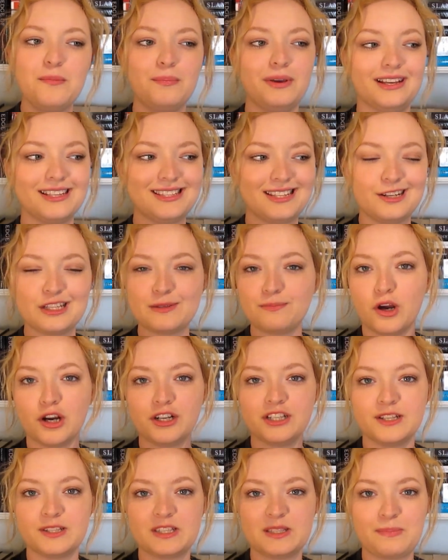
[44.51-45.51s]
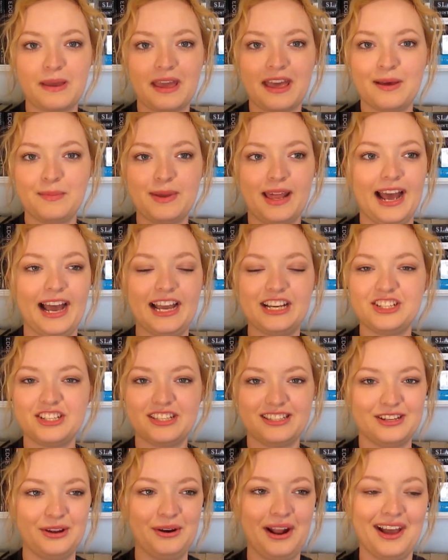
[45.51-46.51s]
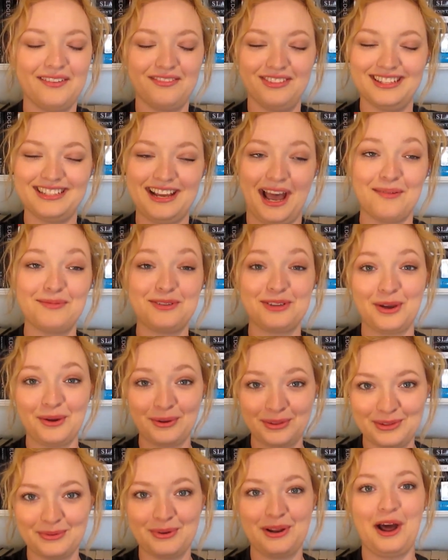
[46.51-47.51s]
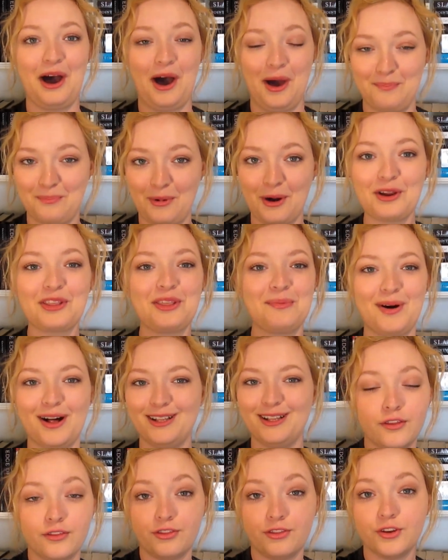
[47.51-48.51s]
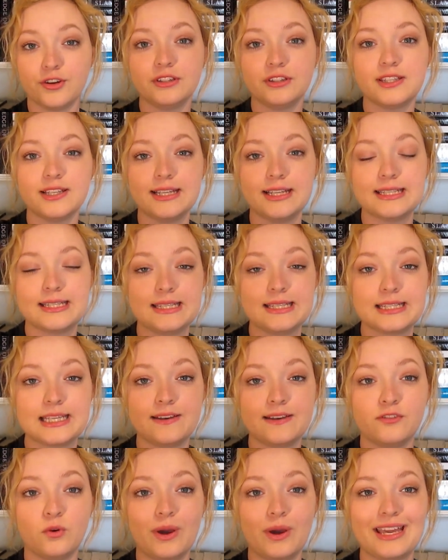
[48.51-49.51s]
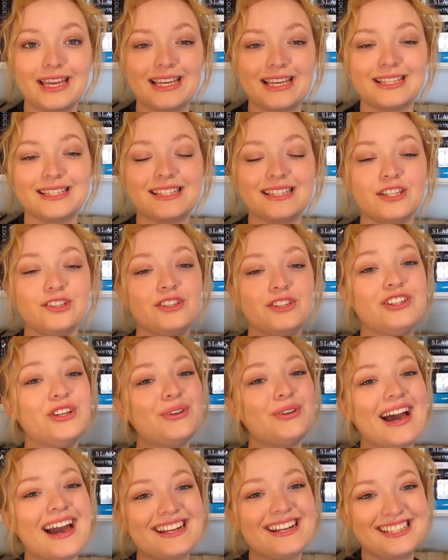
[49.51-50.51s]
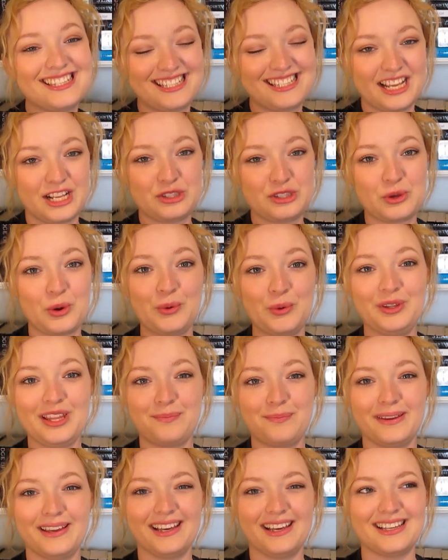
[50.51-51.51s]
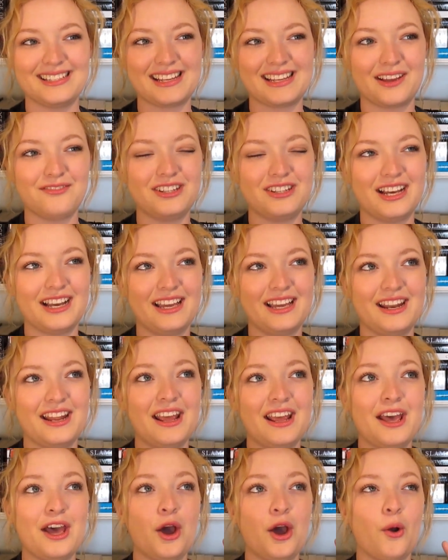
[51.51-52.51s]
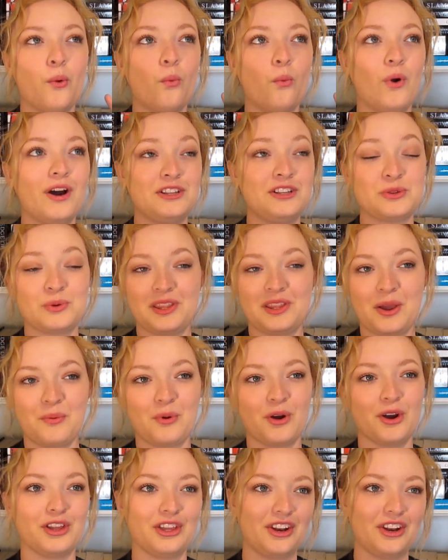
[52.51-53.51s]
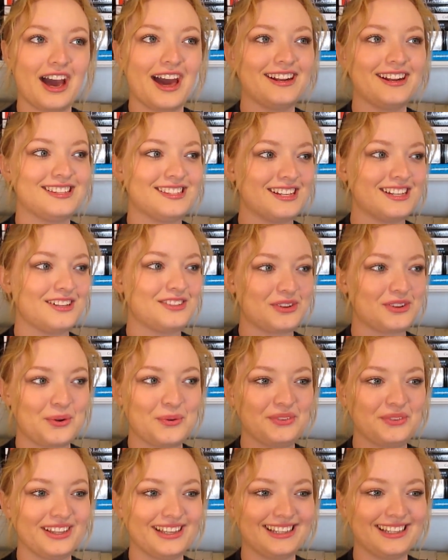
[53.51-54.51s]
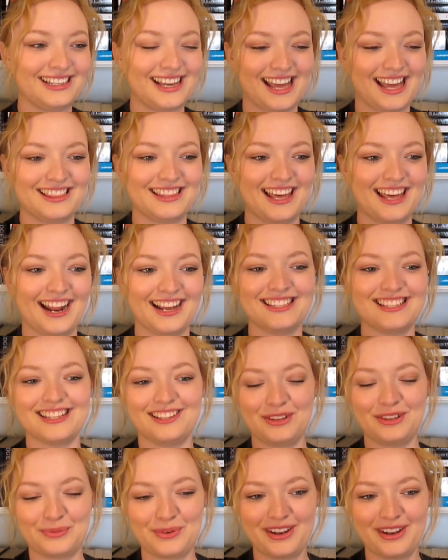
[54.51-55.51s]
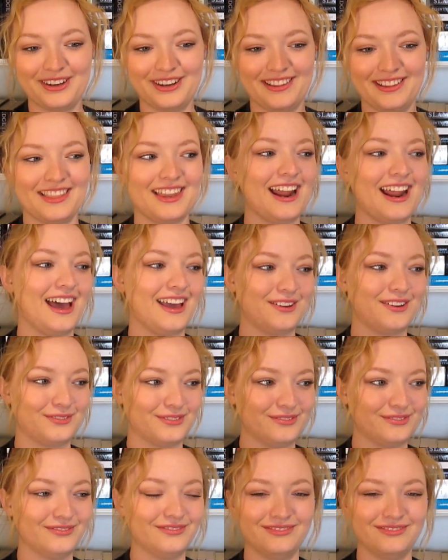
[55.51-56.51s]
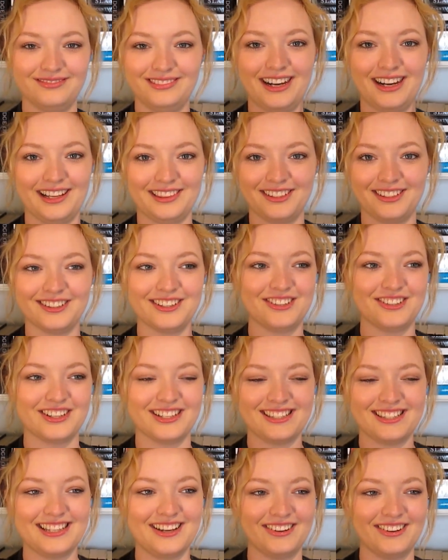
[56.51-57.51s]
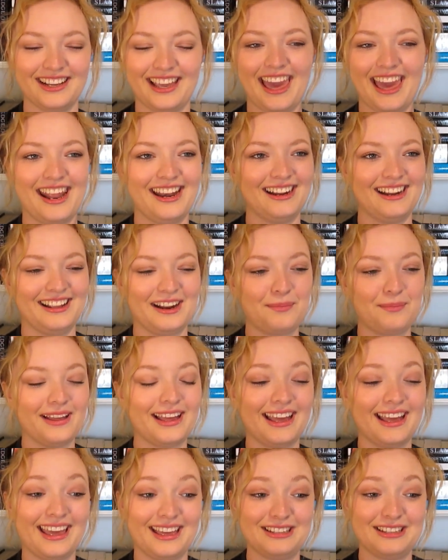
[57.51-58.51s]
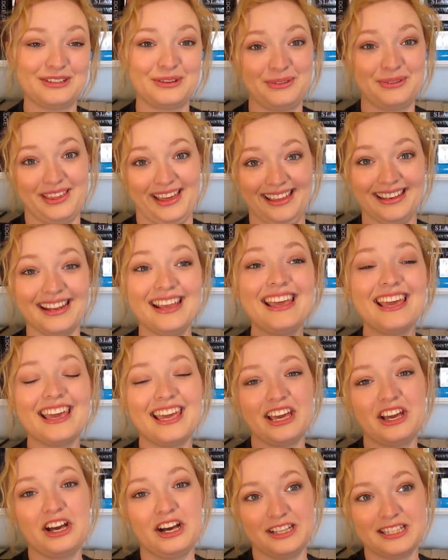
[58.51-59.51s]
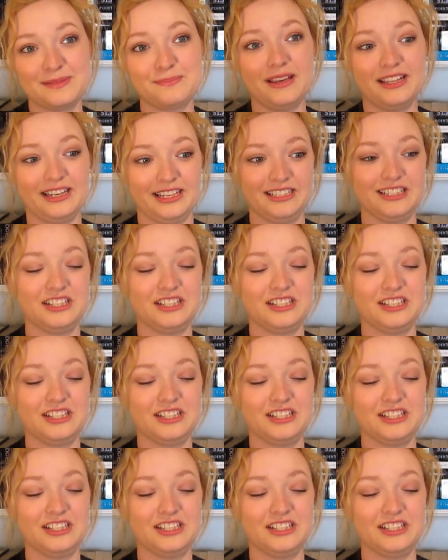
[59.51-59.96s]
because then it's marked as spam and I just don't have the time to go through and unmark them all. Third thing is this giveaway is United States only because I've done ones where they were United States only and then I said the winner and then I got their address and they were in Canada and I'm like I can't do that it costs money